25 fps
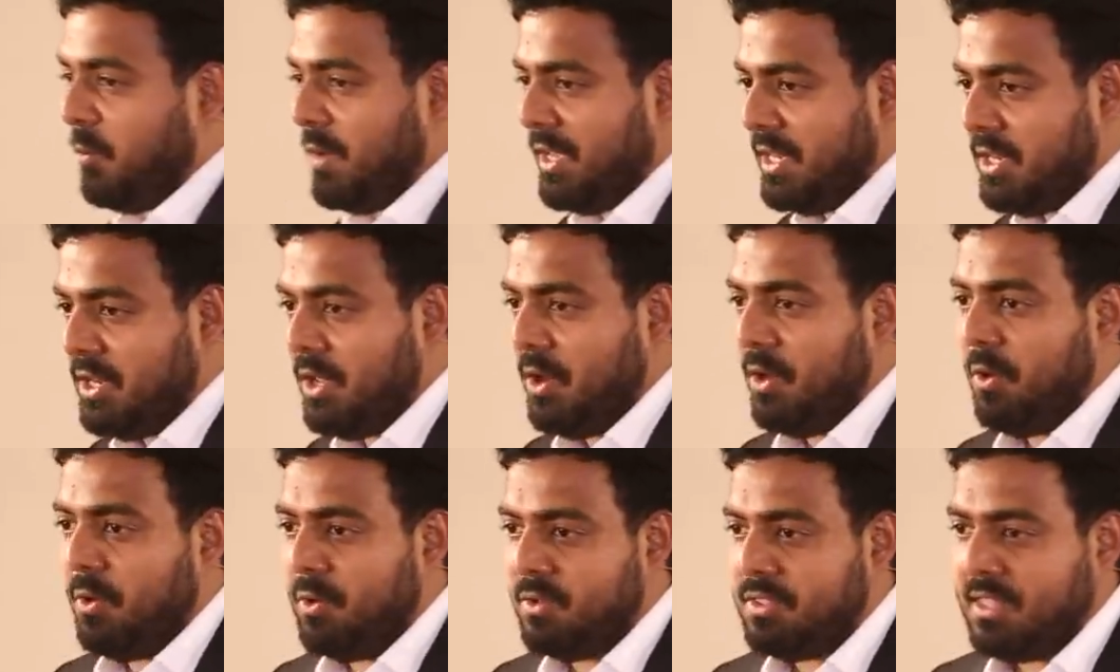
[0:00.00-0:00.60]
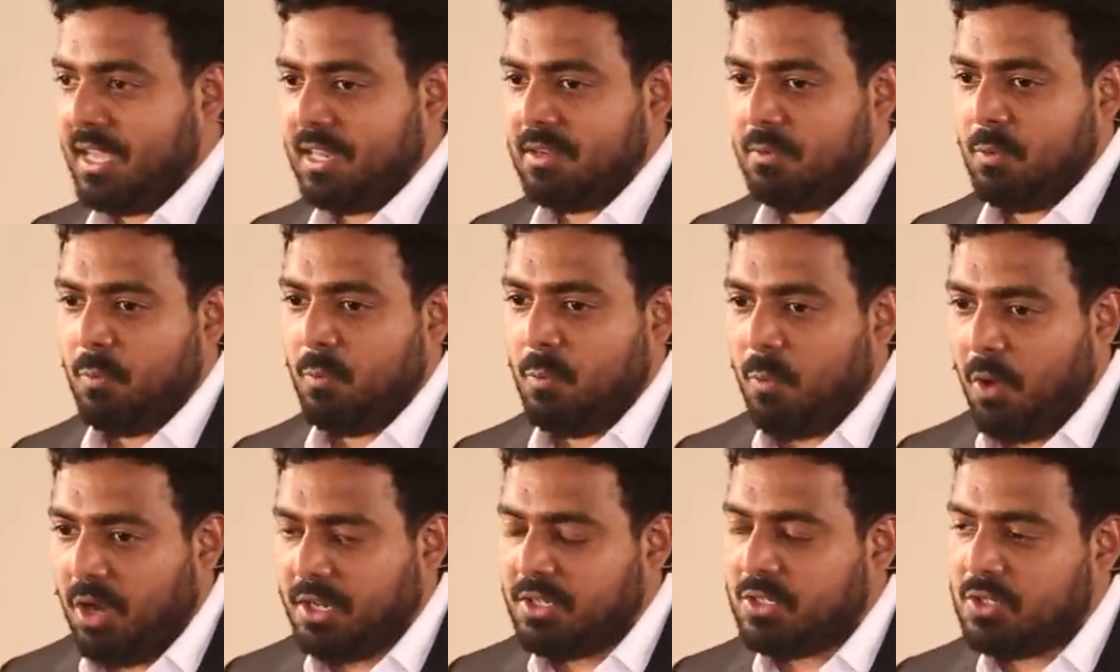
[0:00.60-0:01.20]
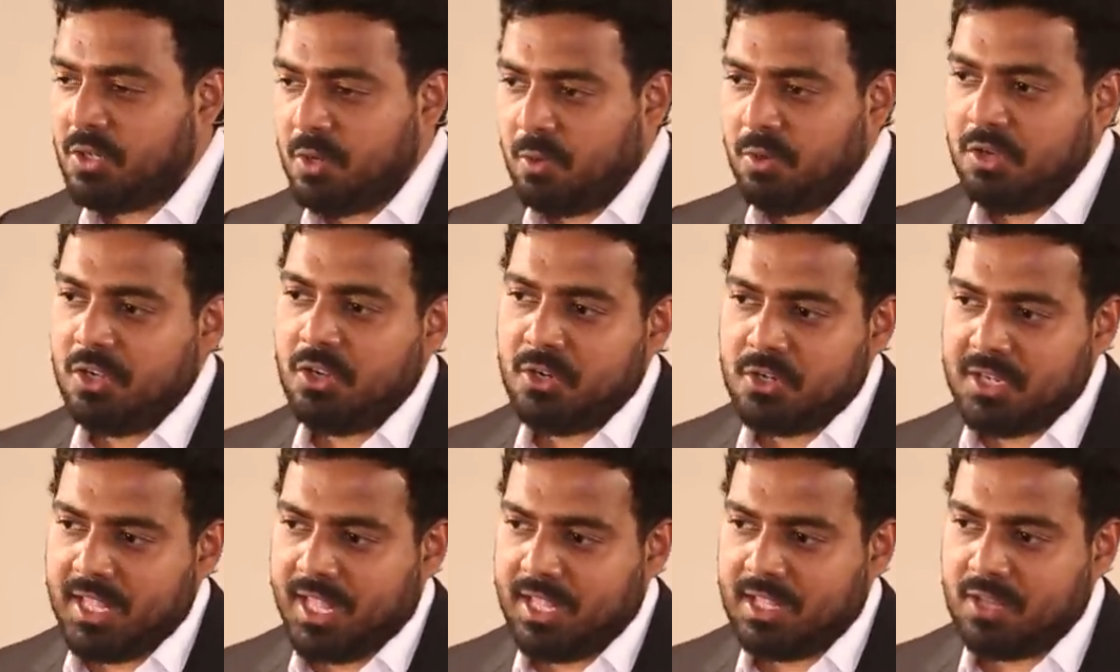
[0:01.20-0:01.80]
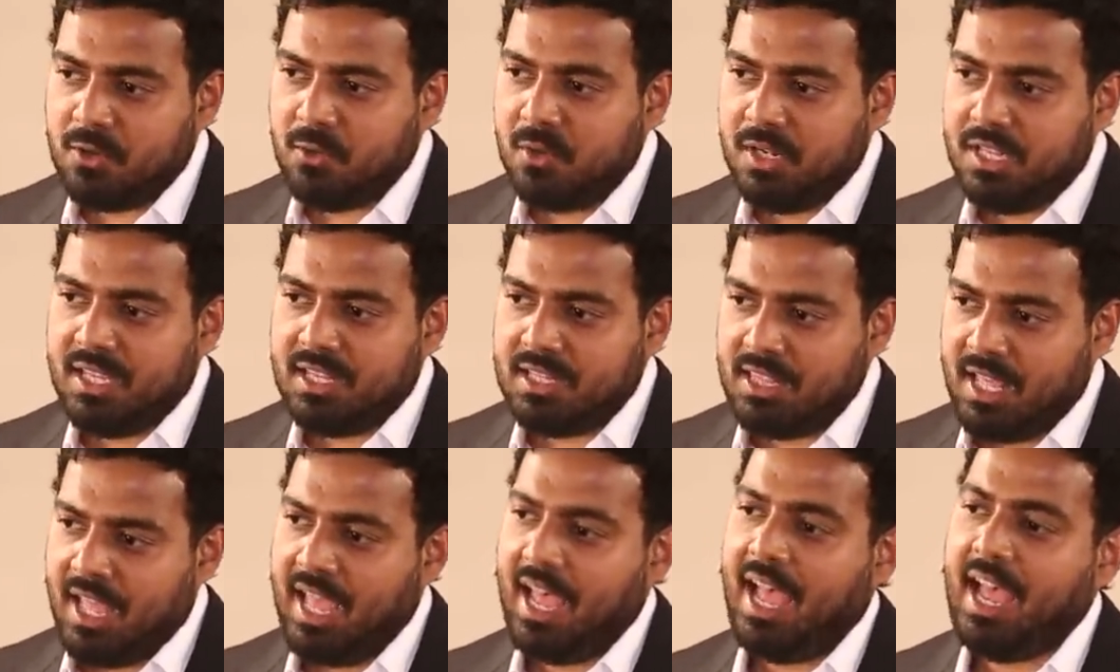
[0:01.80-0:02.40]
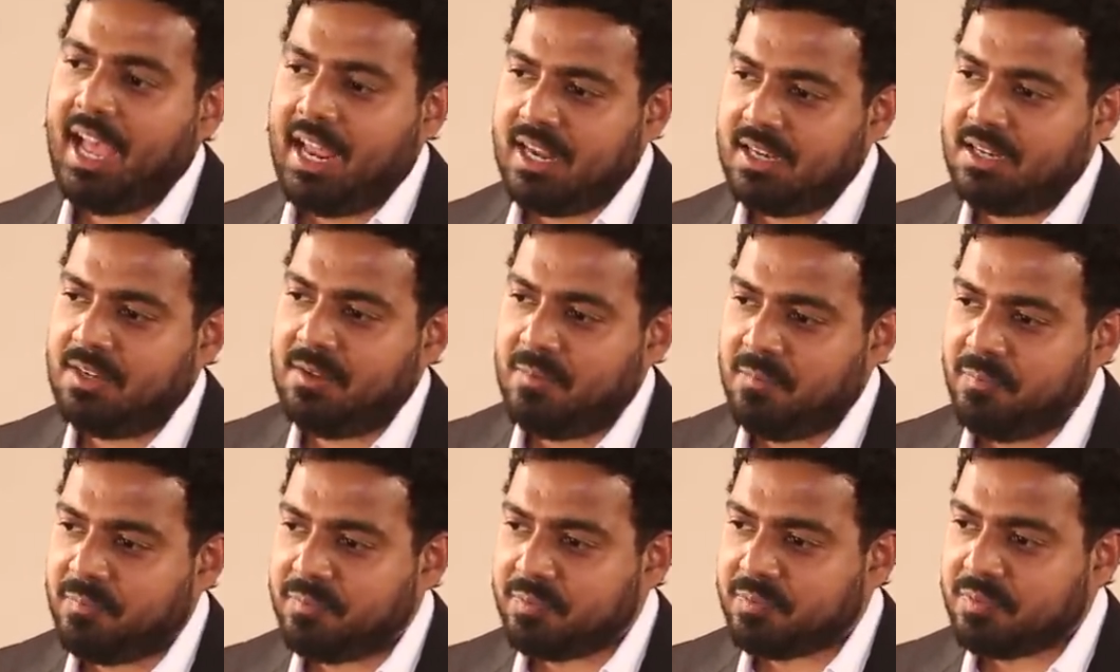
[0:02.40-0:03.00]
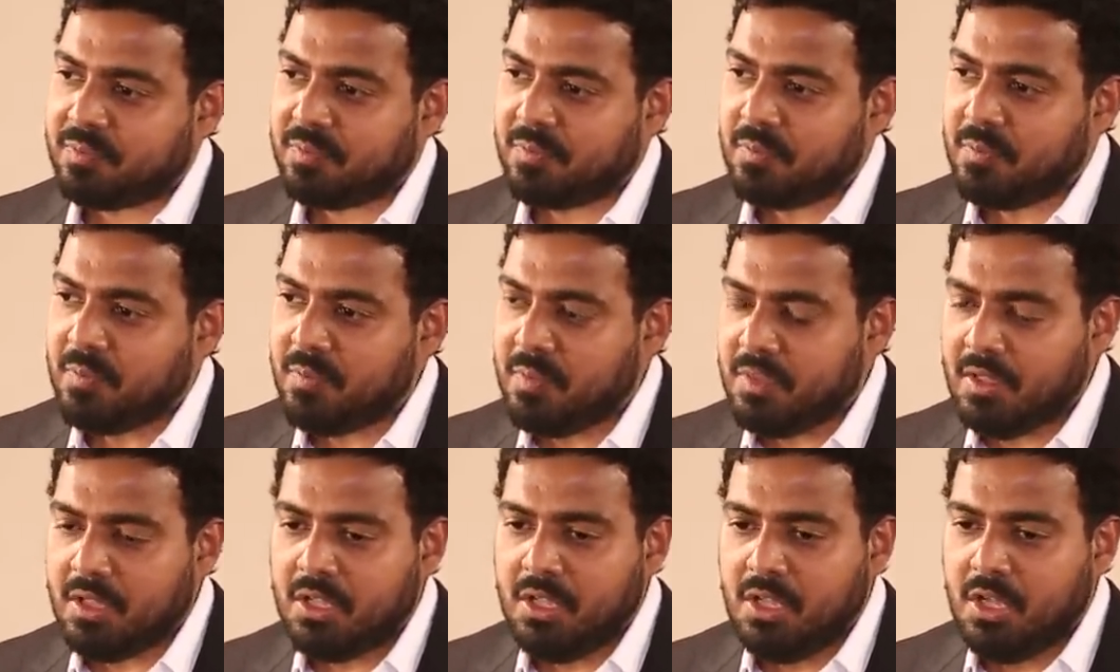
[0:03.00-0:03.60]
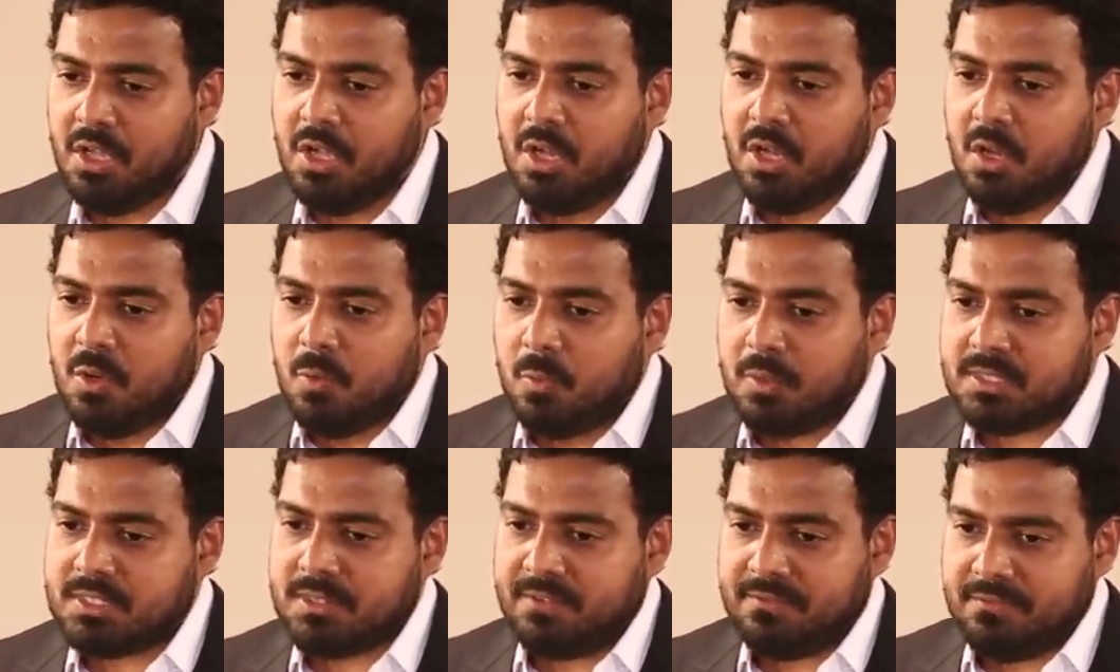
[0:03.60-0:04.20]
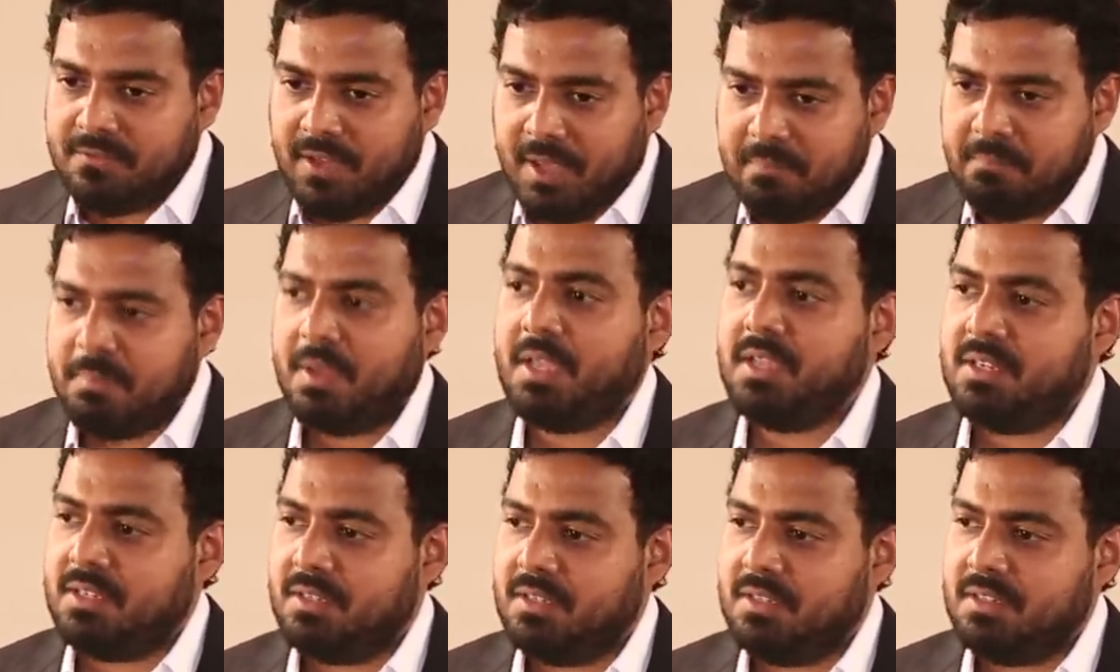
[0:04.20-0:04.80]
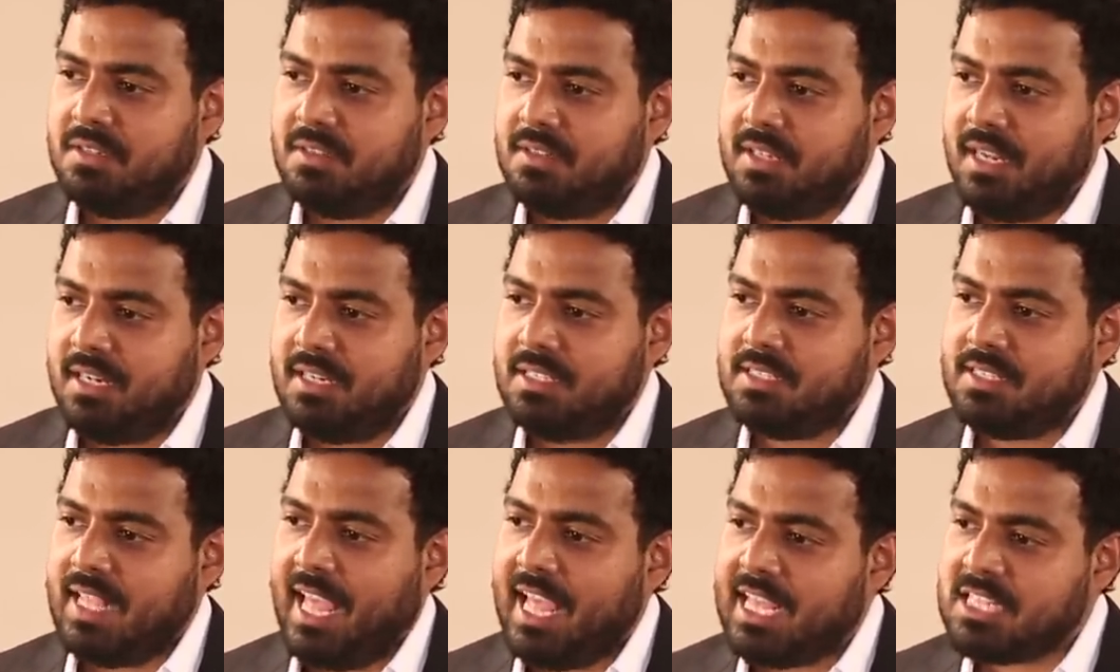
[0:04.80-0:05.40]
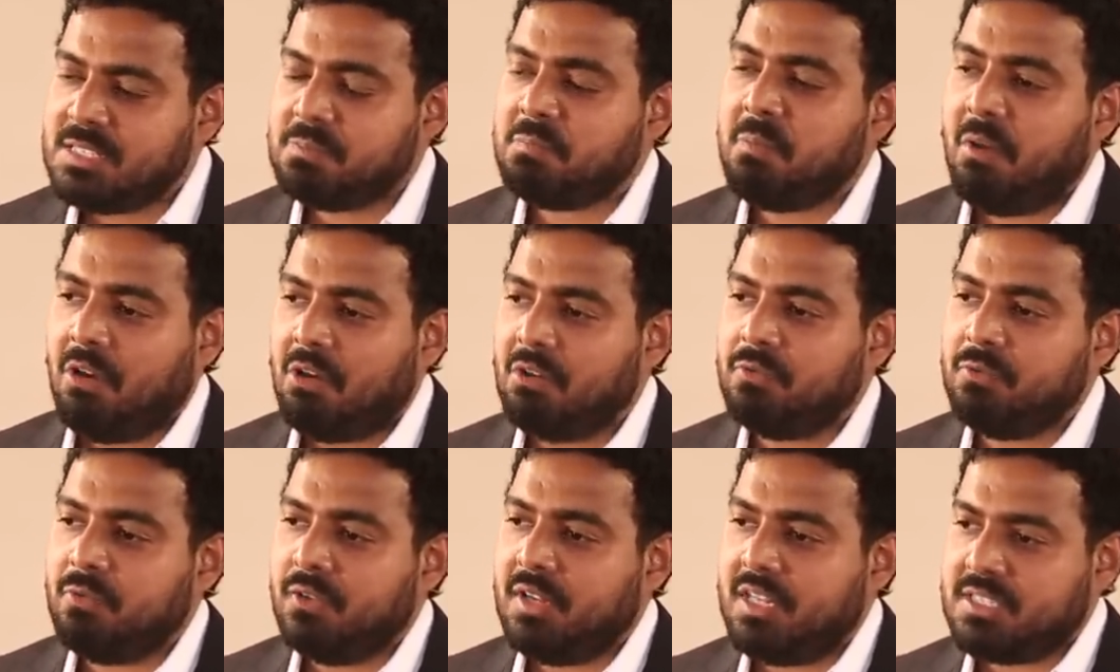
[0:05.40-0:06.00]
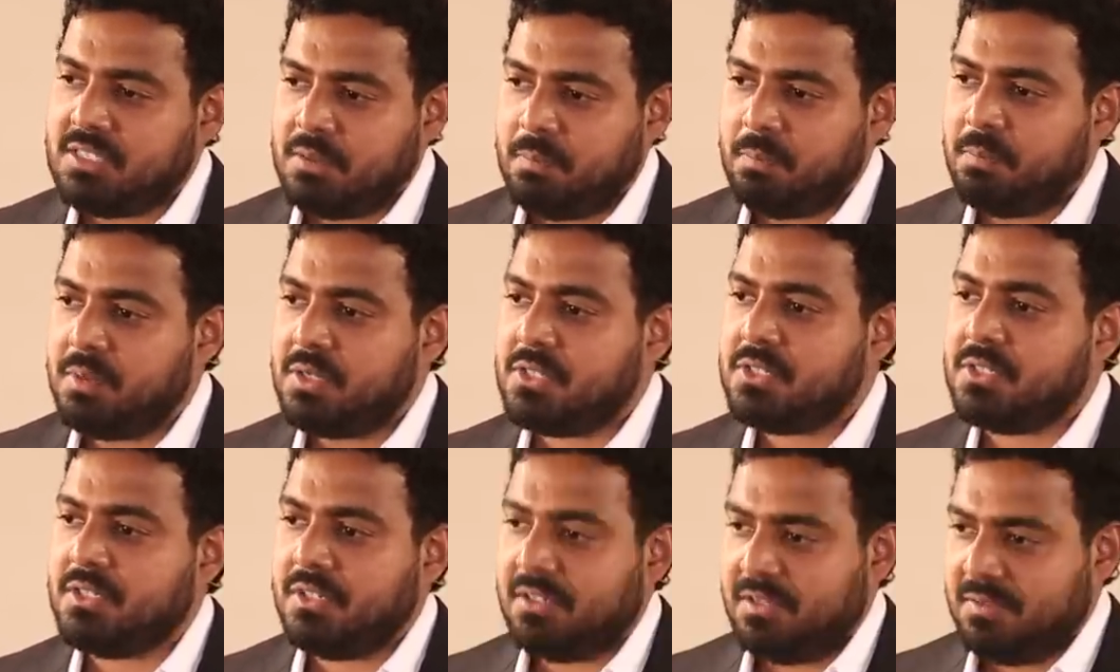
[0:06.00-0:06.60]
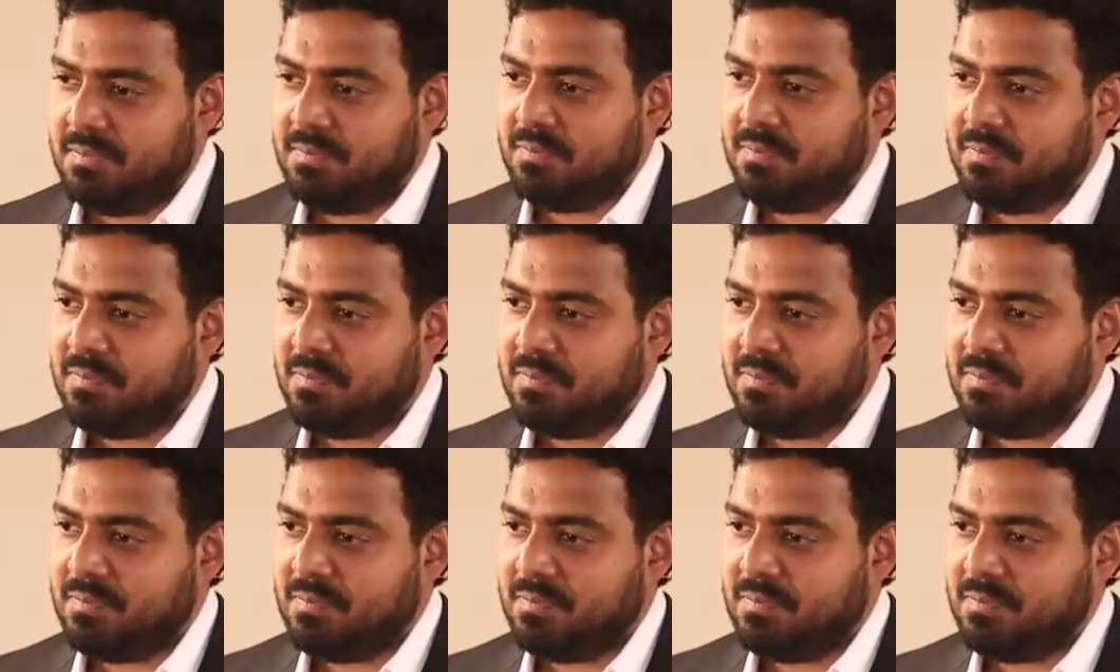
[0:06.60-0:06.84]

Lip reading: we know that what Goliath had was a weapon that is as powerful as a pistol.